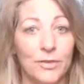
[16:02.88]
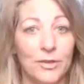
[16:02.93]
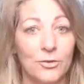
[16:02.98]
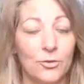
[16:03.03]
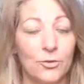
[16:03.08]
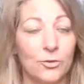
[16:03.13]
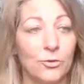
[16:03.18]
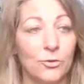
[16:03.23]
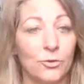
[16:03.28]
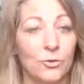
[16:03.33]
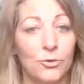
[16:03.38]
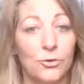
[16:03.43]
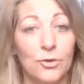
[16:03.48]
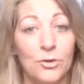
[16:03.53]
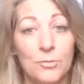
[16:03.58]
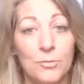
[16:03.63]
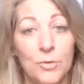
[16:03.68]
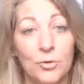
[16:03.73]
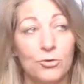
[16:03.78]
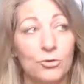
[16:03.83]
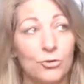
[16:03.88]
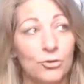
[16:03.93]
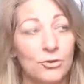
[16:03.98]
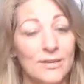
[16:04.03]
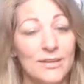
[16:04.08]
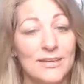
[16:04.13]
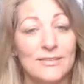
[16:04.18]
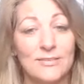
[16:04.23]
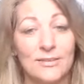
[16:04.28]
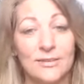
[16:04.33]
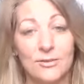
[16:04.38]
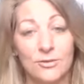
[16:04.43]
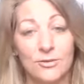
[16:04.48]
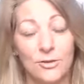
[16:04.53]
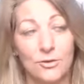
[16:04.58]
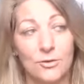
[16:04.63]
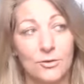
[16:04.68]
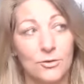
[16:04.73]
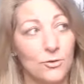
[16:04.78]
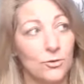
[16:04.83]
your, or your emotional needs and,
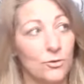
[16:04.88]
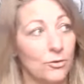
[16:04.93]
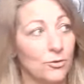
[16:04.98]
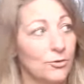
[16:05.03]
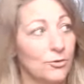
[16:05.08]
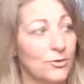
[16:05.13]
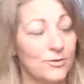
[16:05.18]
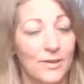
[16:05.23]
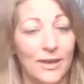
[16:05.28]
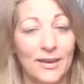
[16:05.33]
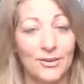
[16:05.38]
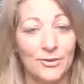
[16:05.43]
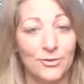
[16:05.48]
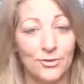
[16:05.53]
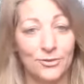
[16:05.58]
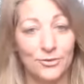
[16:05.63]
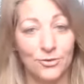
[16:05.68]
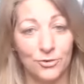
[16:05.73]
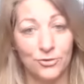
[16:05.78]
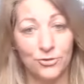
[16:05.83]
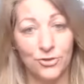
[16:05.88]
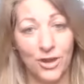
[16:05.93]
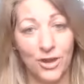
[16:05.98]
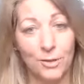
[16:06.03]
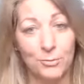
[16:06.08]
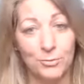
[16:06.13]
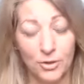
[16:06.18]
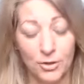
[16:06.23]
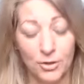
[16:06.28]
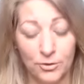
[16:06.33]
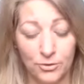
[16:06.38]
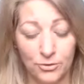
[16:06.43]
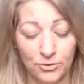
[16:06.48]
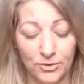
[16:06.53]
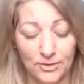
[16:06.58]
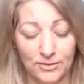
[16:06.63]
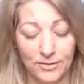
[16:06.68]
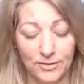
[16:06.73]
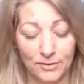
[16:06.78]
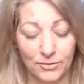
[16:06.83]
and your desires and your jobs all those
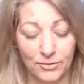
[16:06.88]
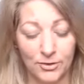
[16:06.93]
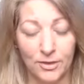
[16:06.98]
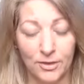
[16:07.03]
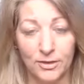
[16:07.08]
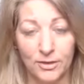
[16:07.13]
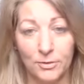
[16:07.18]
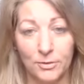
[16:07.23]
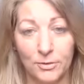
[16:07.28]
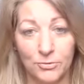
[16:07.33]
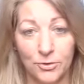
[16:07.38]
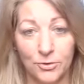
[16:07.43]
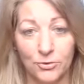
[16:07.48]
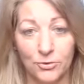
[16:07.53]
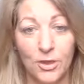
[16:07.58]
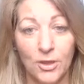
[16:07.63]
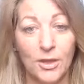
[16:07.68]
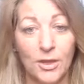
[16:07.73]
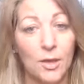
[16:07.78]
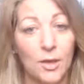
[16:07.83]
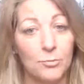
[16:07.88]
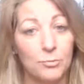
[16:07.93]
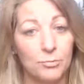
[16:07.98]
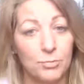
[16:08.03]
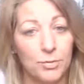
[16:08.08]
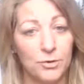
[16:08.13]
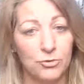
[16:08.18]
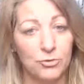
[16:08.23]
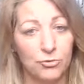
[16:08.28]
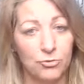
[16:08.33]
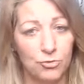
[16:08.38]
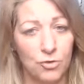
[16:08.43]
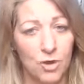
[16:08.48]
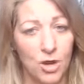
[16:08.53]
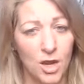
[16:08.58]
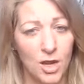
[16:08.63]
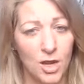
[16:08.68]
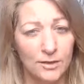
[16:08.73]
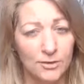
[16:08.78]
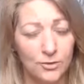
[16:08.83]
things have to kind of come first be
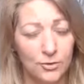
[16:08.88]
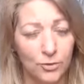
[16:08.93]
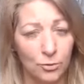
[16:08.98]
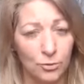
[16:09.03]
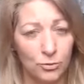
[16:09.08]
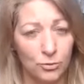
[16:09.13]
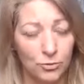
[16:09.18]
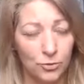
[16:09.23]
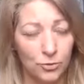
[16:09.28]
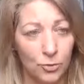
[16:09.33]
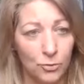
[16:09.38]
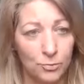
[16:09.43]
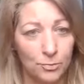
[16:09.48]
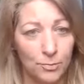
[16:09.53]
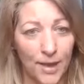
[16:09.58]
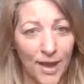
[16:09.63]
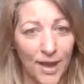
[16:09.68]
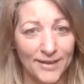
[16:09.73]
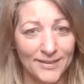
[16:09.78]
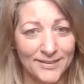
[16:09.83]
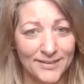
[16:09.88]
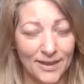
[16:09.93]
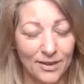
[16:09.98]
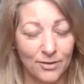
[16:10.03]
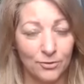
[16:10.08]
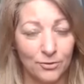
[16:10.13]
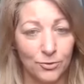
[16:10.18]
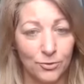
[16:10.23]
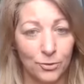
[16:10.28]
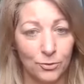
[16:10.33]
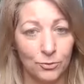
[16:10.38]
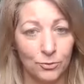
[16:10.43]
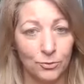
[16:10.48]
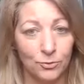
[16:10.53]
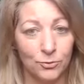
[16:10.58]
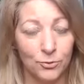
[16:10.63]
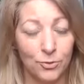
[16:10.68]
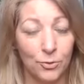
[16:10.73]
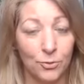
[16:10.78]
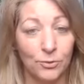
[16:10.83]
strong don't don't back down don't
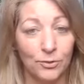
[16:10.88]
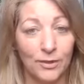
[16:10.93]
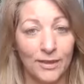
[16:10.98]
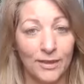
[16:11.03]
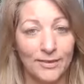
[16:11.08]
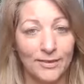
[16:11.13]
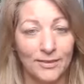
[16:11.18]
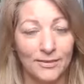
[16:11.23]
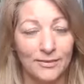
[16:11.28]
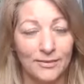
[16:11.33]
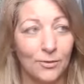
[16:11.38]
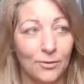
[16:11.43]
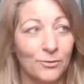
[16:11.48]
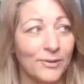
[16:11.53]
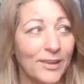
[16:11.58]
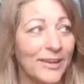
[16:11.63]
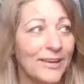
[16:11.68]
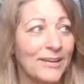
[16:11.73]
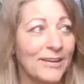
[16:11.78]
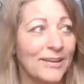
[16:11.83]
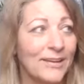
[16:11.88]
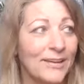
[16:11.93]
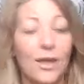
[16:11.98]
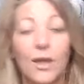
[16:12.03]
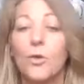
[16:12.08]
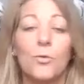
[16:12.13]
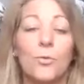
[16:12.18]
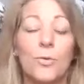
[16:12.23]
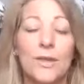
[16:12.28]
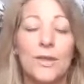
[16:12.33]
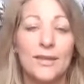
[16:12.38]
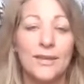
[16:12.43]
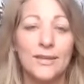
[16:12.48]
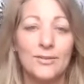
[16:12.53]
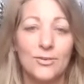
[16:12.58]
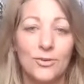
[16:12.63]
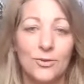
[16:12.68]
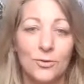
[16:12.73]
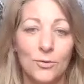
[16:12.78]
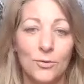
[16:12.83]
don't let don't let it
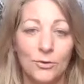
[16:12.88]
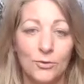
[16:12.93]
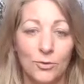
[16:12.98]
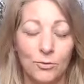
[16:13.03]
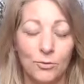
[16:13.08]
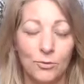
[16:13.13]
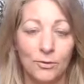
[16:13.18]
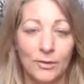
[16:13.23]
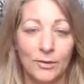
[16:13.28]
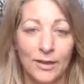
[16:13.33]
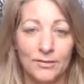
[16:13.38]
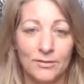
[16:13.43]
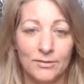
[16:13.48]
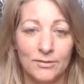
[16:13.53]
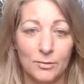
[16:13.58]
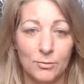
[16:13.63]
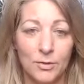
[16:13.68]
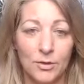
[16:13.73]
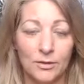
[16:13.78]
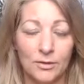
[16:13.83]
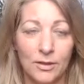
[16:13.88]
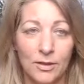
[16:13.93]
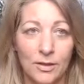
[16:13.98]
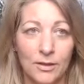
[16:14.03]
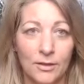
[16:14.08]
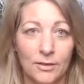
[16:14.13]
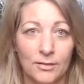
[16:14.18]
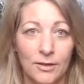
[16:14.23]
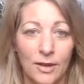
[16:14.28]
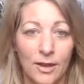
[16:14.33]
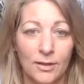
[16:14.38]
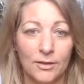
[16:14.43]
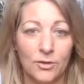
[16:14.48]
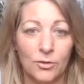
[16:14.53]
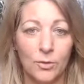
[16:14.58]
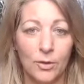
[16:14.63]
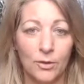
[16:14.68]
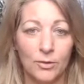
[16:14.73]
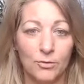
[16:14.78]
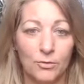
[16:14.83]
weaken you or don't let someone talk
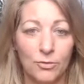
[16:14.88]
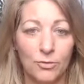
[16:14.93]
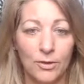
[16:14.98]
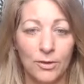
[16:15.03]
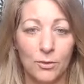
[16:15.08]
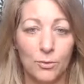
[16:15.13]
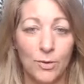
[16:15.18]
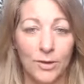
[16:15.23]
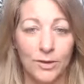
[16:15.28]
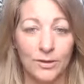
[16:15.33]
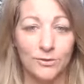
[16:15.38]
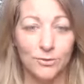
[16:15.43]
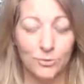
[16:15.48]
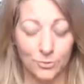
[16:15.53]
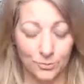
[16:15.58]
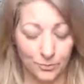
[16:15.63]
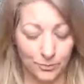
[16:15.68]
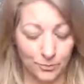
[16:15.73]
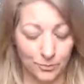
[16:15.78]
you out of what you want to do